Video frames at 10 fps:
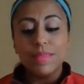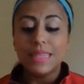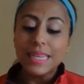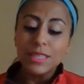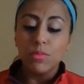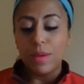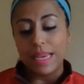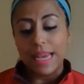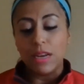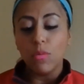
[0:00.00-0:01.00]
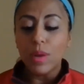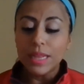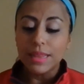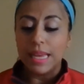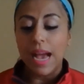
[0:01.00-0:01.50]
This weekend,
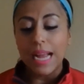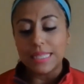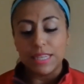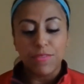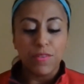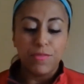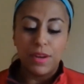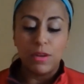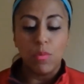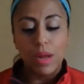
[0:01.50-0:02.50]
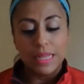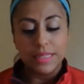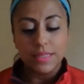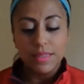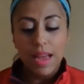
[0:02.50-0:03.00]
one thing I did for fun was
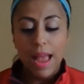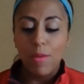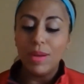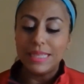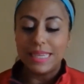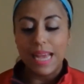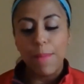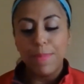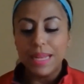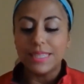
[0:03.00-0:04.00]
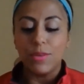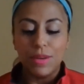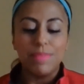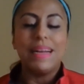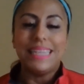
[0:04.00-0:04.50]
I went to get pizza with my